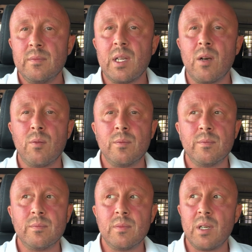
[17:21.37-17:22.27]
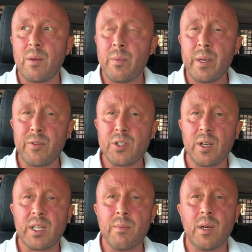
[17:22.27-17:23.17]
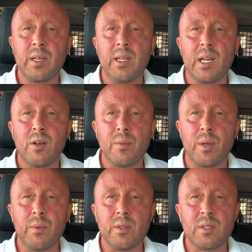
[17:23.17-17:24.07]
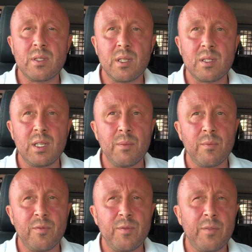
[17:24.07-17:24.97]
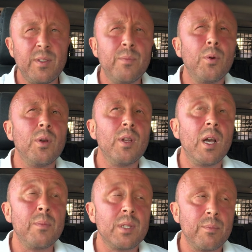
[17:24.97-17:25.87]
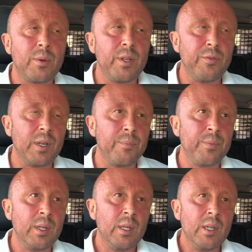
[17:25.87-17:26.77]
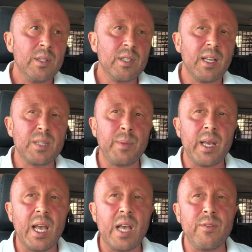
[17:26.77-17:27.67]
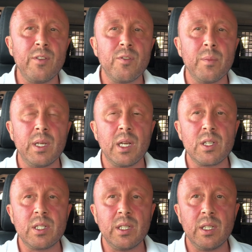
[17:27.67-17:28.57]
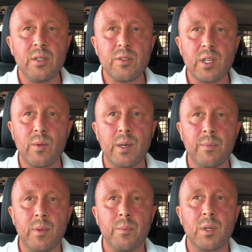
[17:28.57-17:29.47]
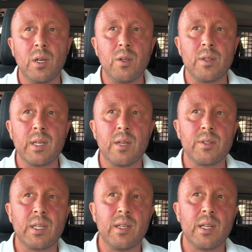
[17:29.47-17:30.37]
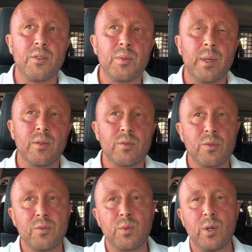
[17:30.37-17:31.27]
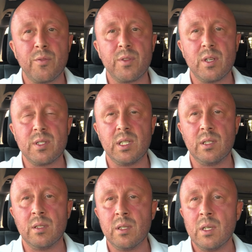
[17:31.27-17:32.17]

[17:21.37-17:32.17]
Now, I'm a bit of a chunky monkey now at the moment, 15.9% body fat. So that's a bit heavy for me, actually. So I'm going to look down to get down to about sort of 12, 13.